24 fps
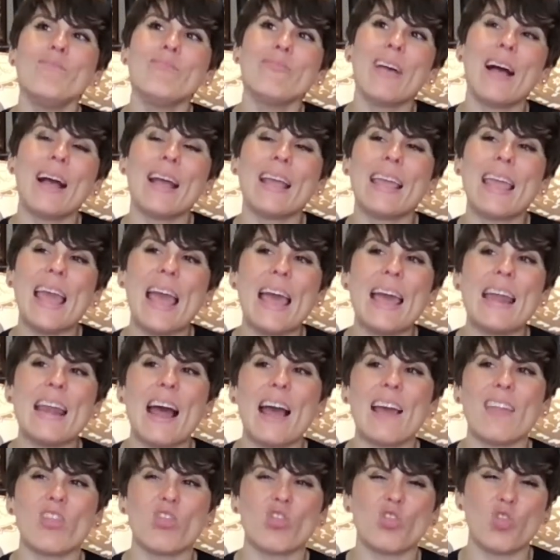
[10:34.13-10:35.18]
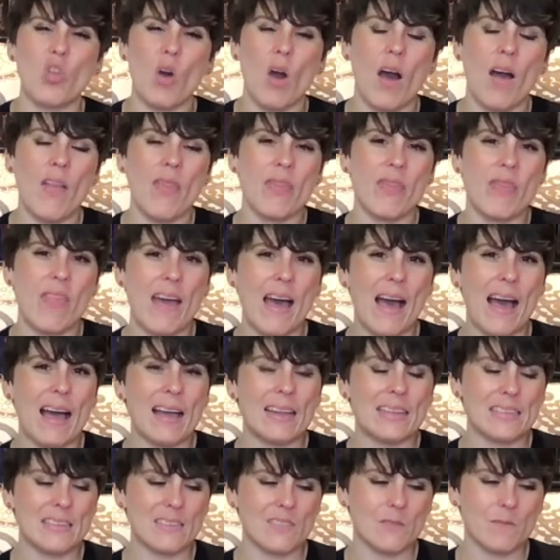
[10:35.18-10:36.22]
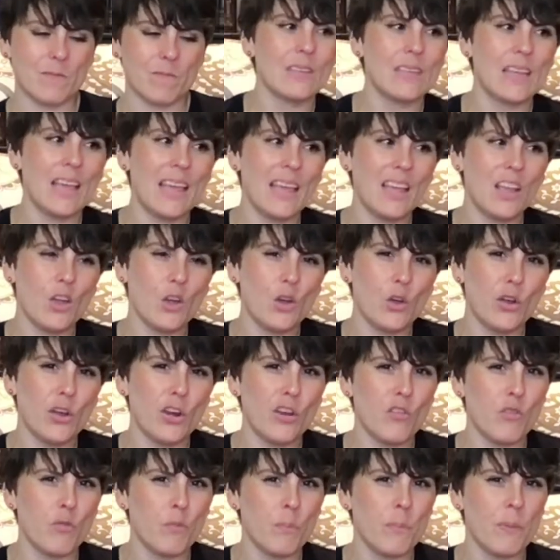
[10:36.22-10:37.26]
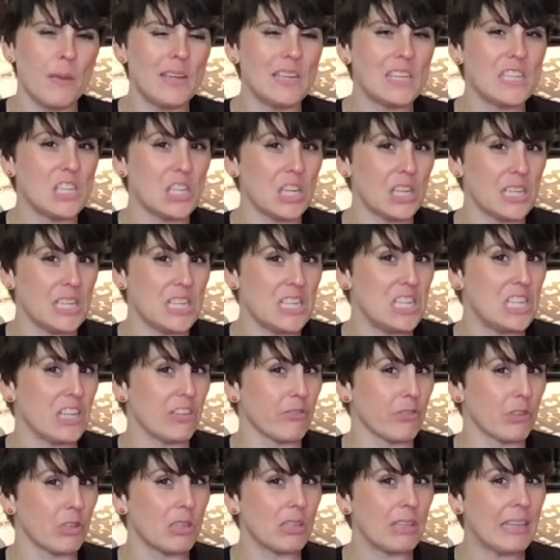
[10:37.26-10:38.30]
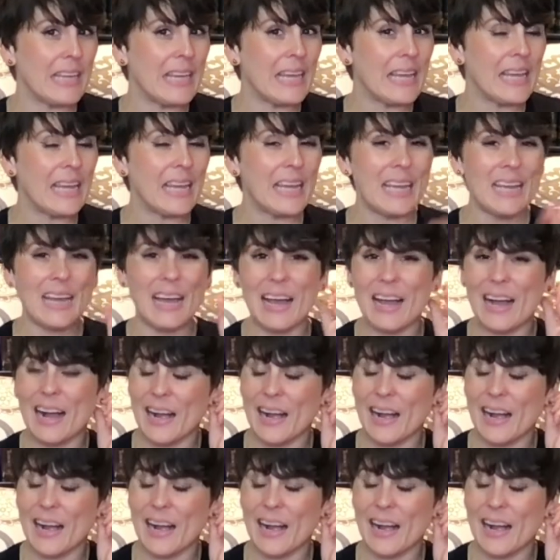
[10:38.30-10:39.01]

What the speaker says: Again, I thought that it could have been done differently.